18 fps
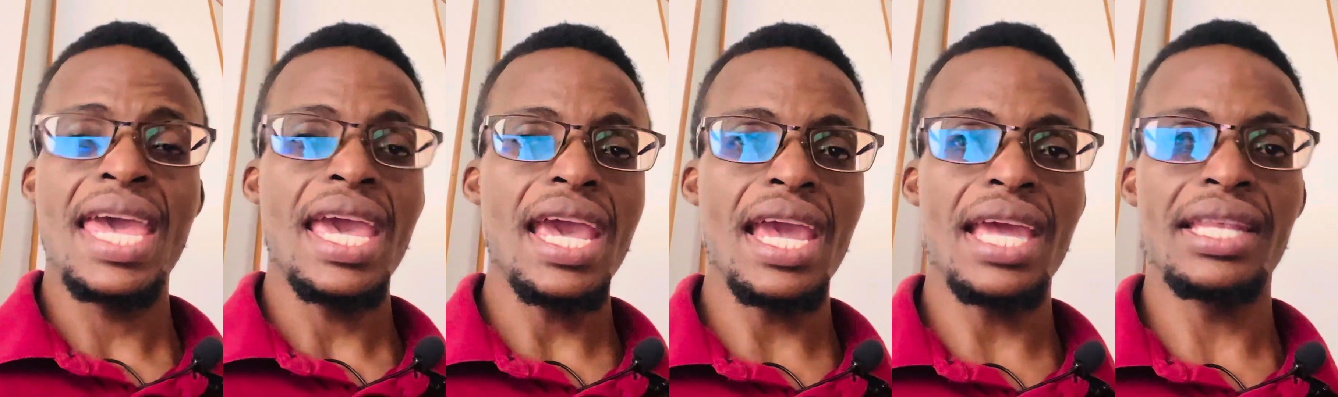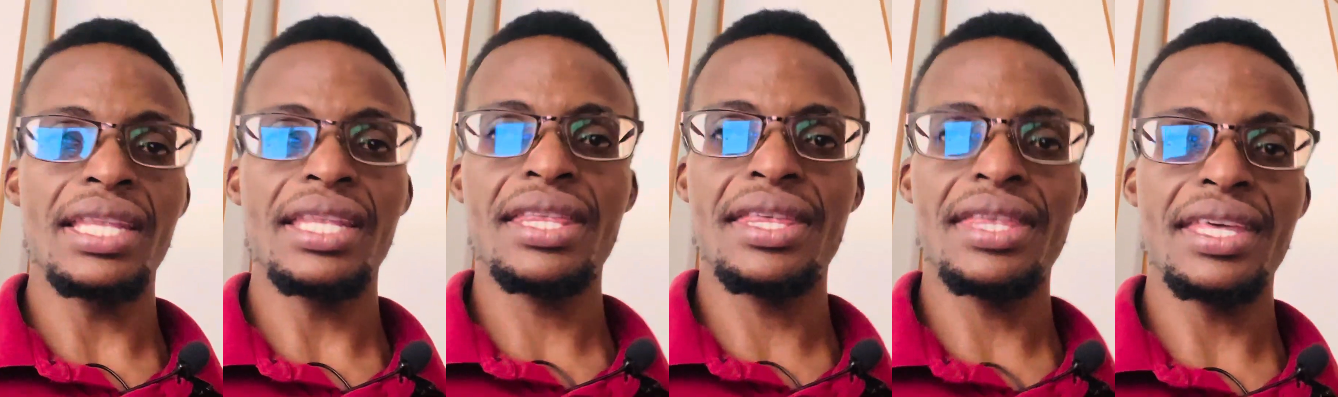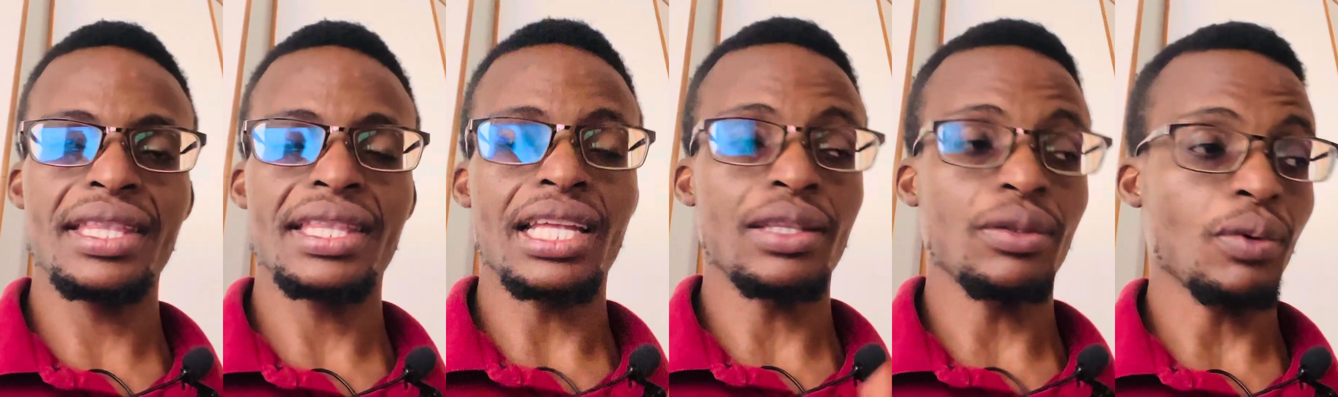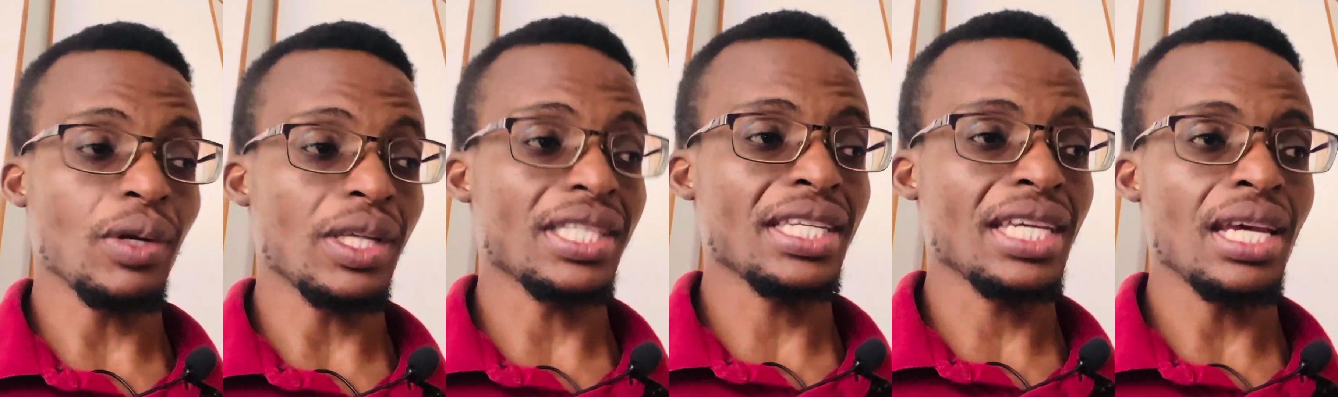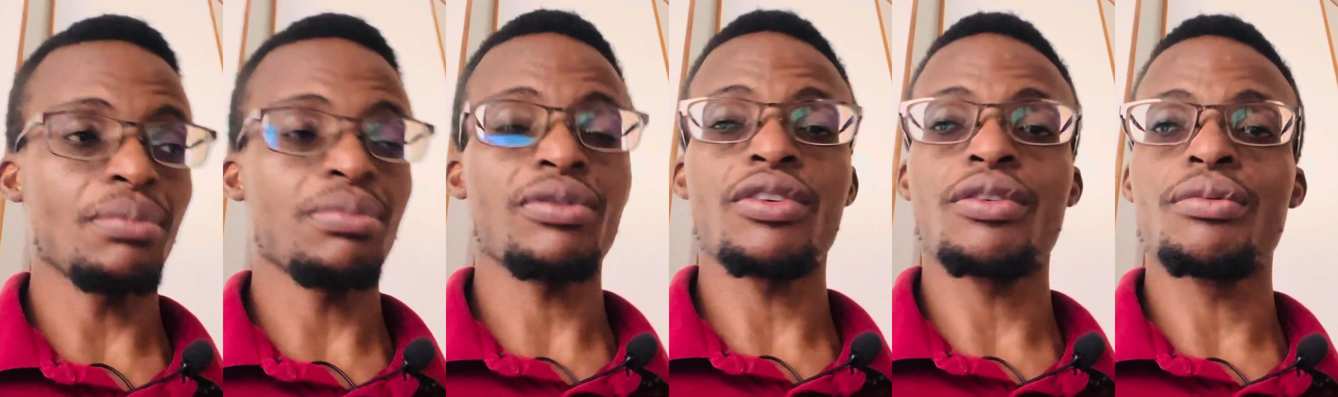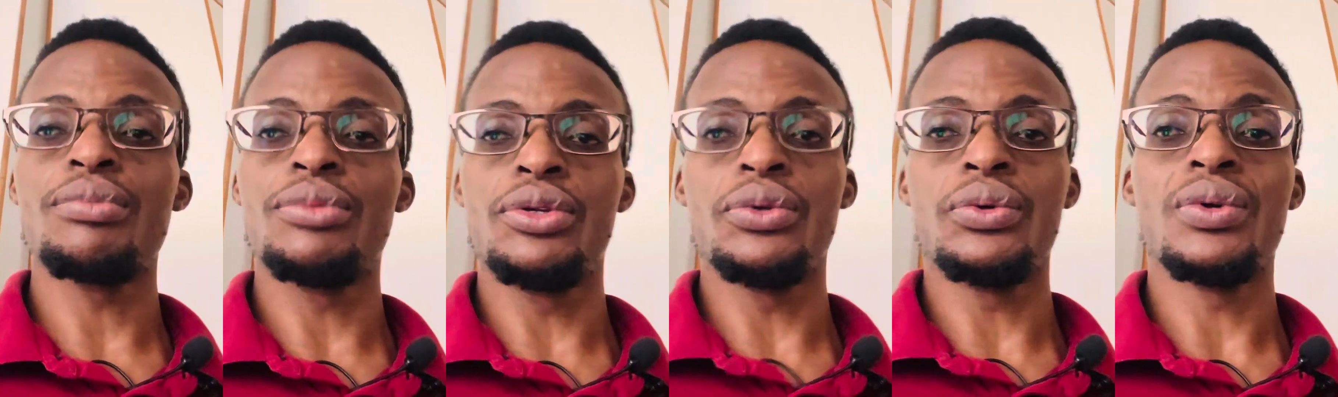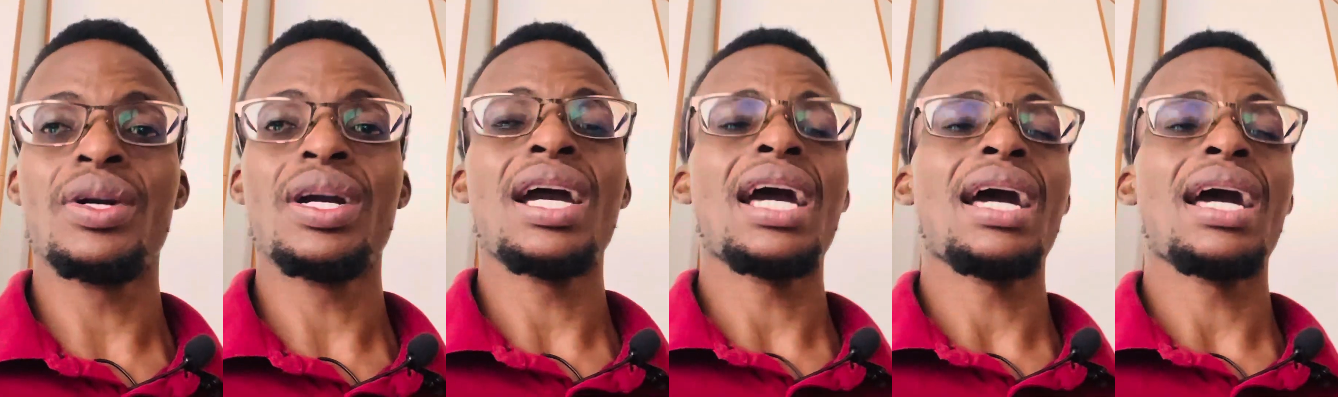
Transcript: Anything that was kept from you,